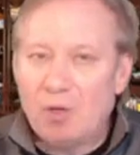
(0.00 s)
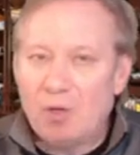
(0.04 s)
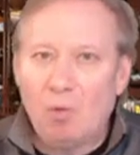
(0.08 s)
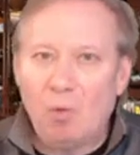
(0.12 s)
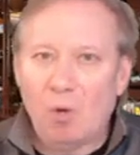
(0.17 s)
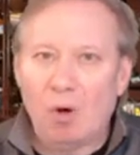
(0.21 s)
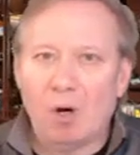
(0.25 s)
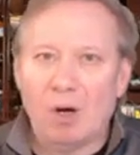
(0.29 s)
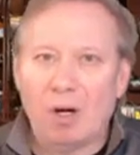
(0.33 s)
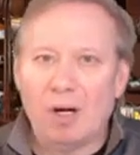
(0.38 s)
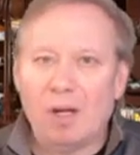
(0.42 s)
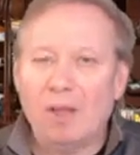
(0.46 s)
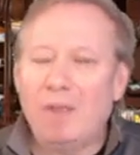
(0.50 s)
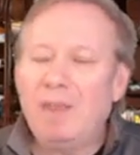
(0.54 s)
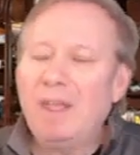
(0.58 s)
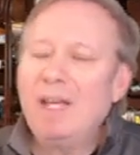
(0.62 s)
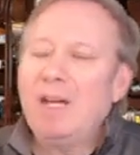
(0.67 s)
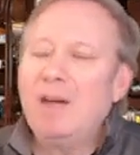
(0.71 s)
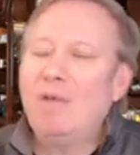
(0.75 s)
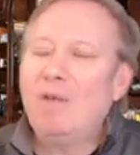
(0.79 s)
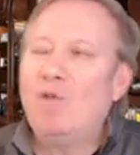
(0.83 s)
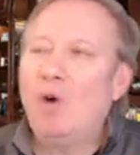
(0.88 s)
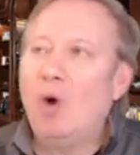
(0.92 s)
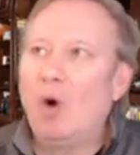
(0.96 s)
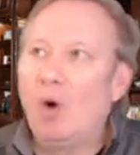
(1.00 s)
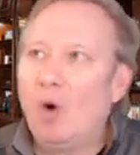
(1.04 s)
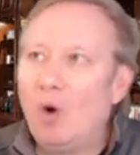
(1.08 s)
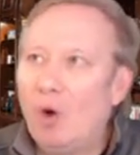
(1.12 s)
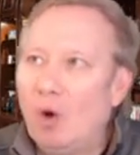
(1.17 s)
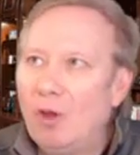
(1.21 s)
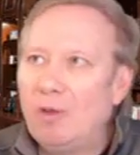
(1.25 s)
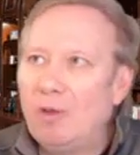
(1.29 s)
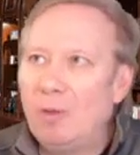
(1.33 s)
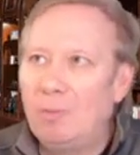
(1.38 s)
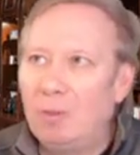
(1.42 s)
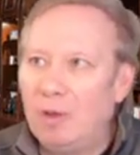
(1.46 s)
work. Think of
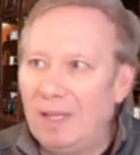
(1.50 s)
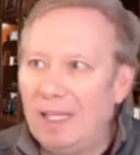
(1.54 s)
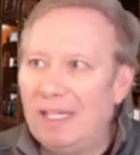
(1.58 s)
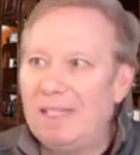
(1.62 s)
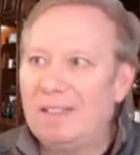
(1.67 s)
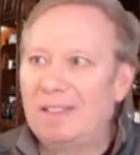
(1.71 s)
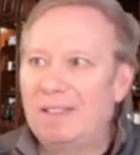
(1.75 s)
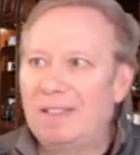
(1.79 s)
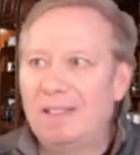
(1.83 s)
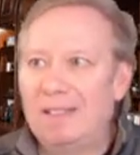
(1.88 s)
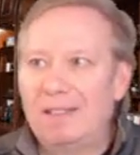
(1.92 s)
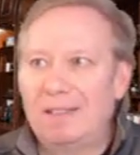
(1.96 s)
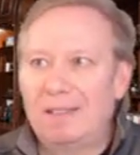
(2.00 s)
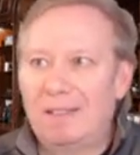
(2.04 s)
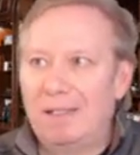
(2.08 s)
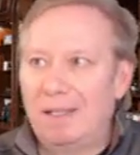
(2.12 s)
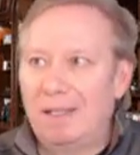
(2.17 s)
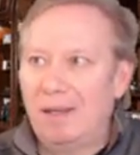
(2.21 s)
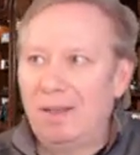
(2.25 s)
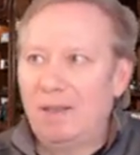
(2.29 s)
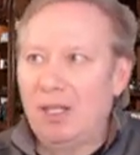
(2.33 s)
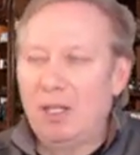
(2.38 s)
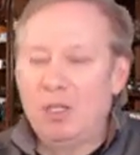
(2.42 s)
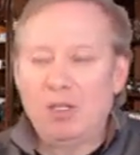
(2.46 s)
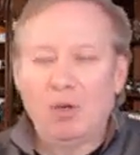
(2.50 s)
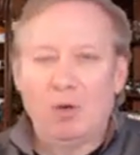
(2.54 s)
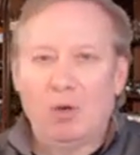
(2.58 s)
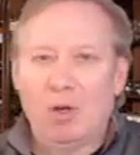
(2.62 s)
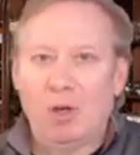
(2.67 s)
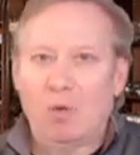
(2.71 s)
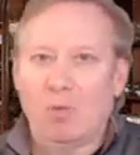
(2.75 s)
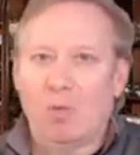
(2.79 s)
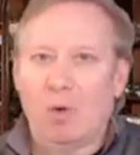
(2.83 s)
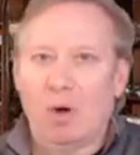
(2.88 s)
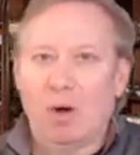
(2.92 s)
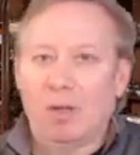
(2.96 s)
all the places that you
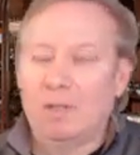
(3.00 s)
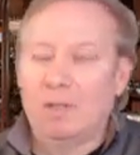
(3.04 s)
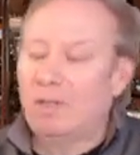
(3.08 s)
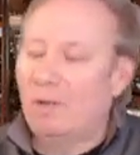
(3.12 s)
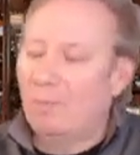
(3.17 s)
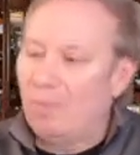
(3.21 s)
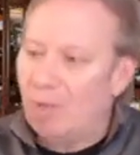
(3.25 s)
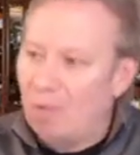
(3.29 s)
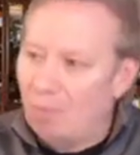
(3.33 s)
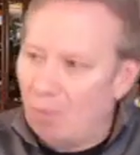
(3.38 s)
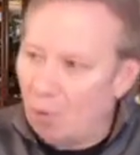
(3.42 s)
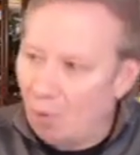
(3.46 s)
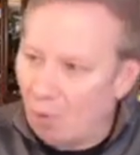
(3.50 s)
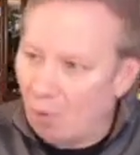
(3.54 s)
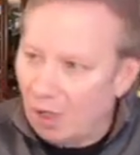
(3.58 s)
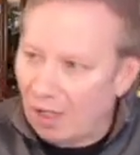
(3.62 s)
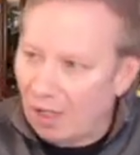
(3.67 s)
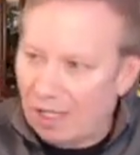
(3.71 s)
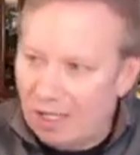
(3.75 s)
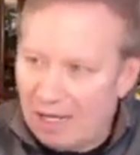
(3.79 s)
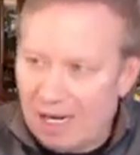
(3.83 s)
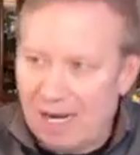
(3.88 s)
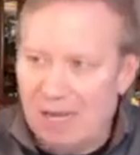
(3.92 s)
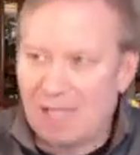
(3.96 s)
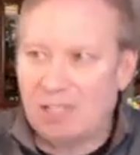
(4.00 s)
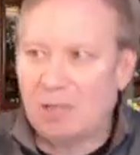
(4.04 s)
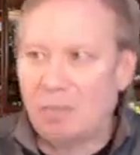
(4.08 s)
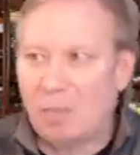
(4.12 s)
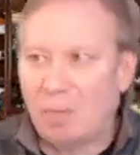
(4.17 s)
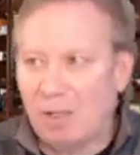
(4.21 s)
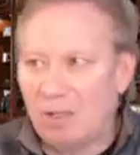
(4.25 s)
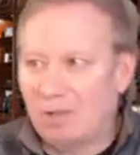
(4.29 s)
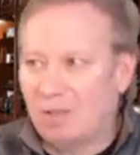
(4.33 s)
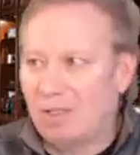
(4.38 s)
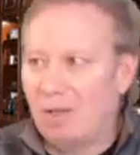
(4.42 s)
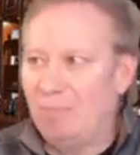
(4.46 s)
could work. Some people work at a
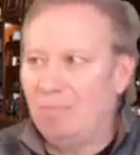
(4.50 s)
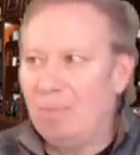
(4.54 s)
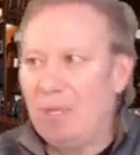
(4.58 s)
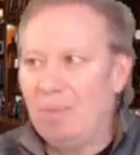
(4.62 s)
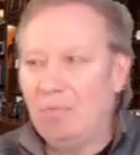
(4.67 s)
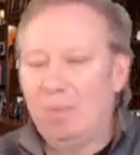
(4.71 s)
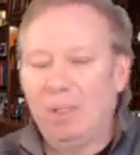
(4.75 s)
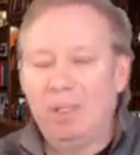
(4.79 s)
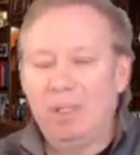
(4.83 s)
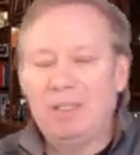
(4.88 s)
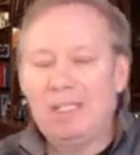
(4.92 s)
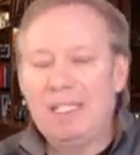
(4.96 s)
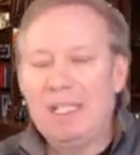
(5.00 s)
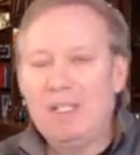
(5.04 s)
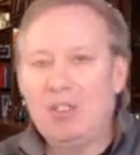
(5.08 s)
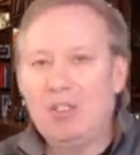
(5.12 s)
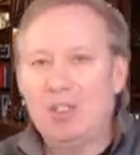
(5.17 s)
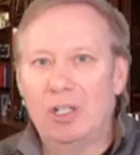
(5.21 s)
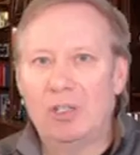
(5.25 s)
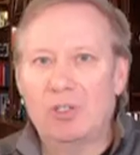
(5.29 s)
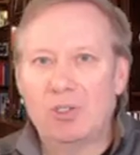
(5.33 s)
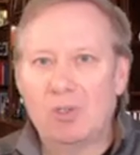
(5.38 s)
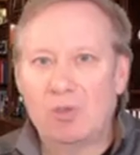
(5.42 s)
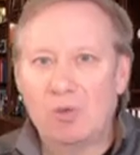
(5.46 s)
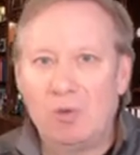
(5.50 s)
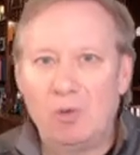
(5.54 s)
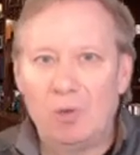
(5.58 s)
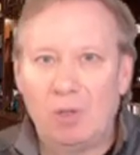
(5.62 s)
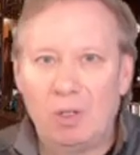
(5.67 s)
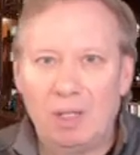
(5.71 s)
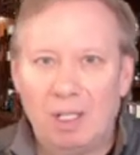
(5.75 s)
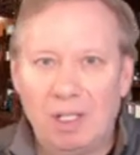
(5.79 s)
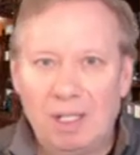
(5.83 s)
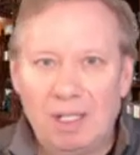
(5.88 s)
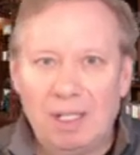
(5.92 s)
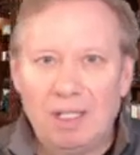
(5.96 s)
hospital. Some people teach in a
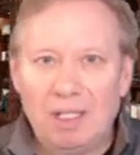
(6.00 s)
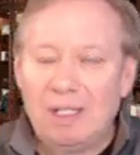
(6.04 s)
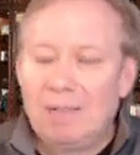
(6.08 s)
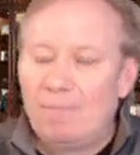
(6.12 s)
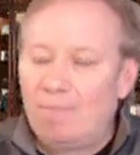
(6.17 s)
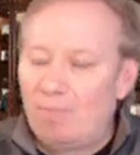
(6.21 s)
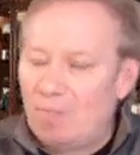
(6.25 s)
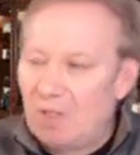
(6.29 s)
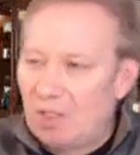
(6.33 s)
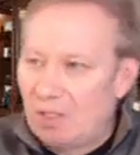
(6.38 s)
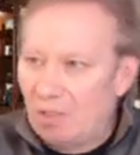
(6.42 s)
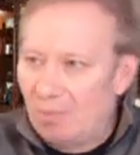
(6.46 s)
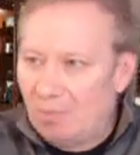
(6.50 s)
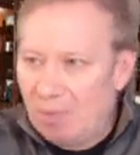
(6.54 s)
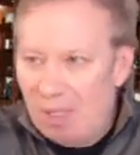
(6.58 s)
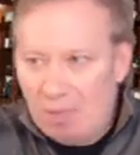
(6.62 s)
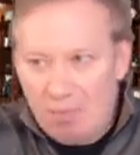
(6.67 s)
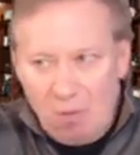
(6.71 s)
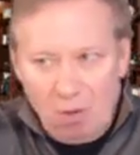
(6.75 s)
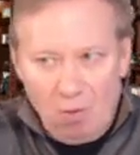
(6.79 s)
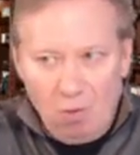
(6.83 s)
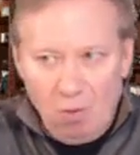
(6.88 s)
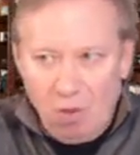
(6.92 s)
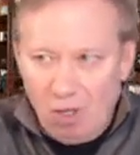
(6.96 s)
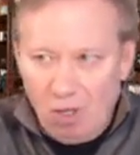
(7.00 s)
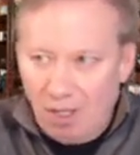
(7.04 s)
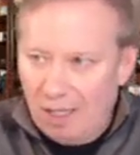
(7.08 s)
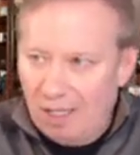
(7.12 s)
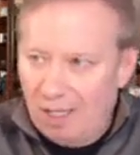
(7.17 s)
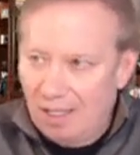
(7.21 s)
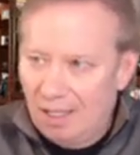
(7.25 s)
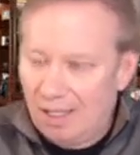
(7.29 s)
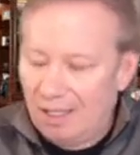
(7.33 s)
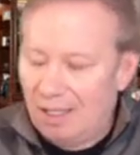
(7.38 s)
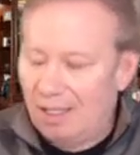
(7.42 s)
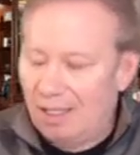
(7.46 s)
school. Some people work
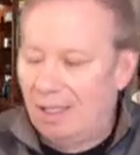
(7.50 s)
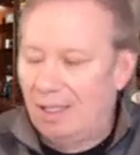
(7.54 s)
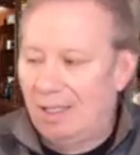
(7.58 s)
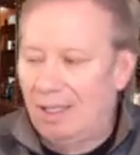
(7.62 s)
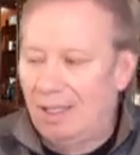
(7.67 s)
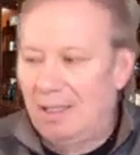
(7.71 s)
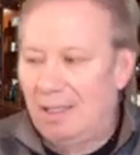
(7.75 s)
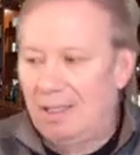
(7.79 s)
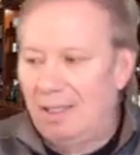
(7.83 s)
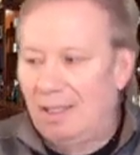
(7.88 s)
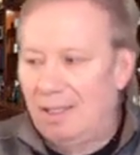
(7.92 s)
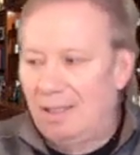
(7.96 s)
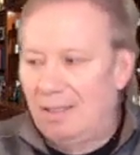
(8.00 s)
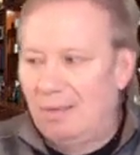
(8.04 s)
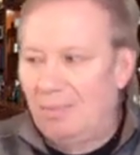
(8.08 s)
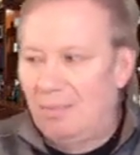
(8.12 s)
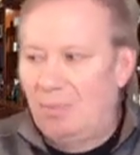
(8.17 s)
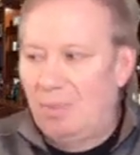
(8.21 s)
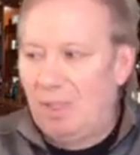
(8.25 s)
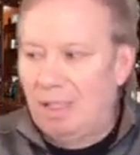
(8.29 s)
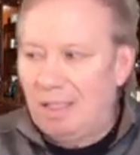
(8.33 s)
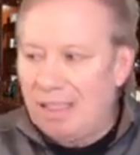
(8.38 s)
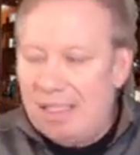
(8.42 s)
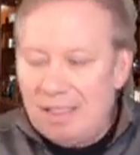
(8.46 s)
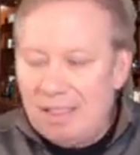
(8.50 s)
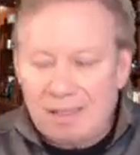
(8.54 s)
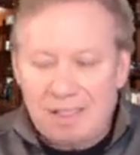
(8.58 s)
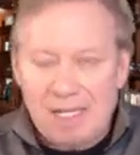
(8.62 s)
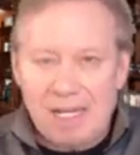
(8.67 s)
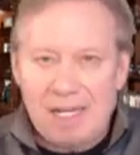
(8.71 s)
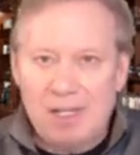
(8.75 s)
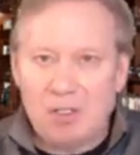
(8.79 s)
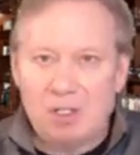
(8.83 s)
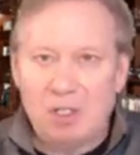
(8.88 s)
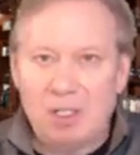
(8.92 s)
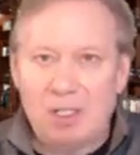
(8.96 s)
at a police
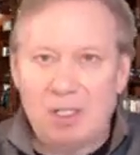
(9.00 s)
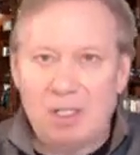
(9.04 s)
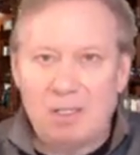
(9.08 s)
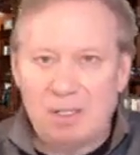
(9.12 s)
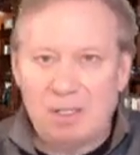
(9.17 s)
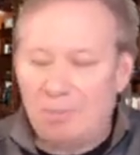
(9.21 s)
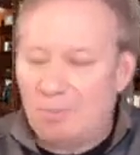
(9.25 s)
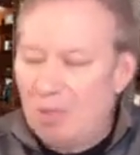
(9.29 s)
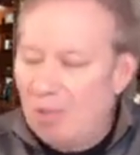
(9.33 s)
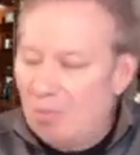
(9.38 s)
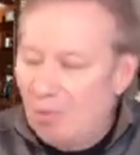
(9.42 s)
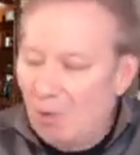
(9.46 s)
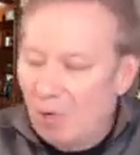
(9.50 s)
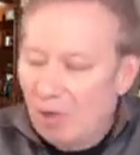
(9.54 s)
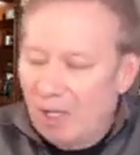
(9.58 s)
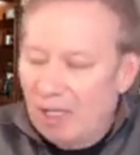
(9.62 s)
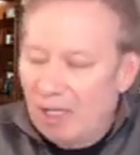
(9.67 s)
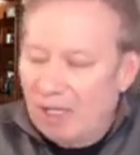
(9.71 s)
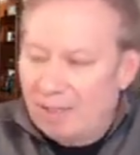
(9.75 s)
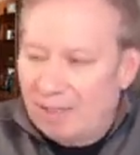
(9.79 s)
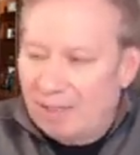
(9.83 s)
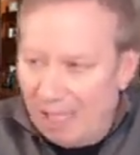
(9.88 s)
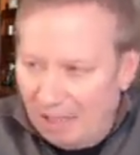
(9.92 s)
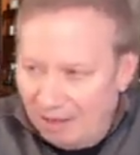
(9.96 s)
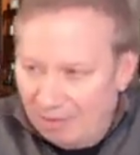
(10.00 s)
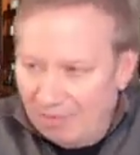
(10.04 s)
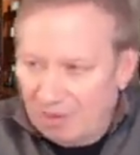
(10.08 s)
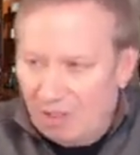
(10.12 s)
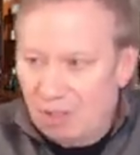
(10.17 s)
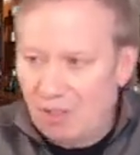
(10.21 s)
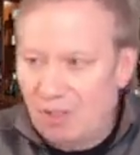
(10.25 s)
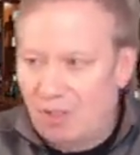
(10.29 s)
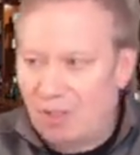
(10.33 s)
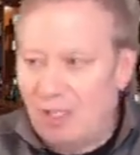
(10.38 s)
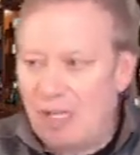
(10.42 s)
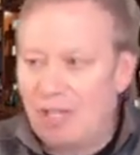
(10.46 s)
station. Some people work at a
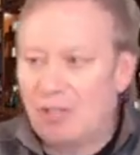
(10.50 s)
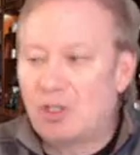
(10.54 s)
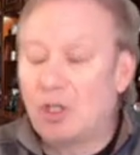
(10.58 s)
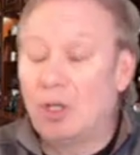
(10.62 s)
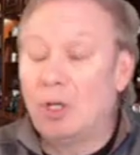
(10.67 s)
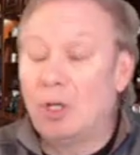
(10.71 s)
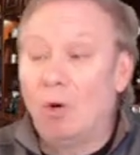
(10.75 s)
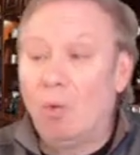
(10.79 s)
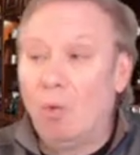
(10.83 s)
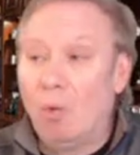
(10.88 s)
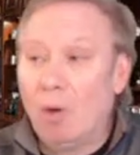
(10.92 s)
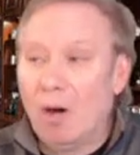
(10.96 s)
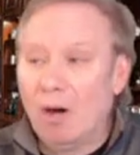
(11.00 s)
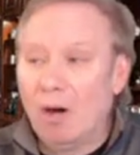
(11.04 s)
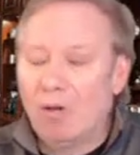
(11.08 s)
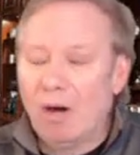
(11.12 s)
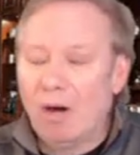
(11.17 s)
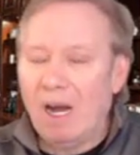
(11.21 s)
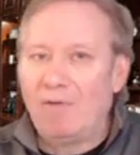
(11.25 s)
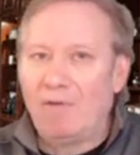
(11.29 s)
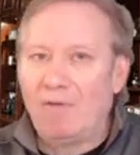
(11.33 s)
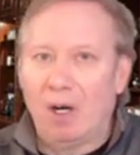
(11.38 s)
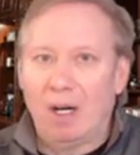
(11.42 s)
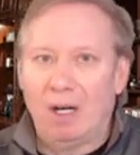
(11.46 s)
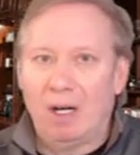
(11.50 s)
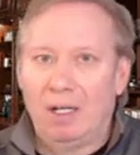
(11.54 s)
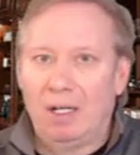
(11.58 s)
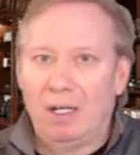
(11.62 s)
television station, wherever.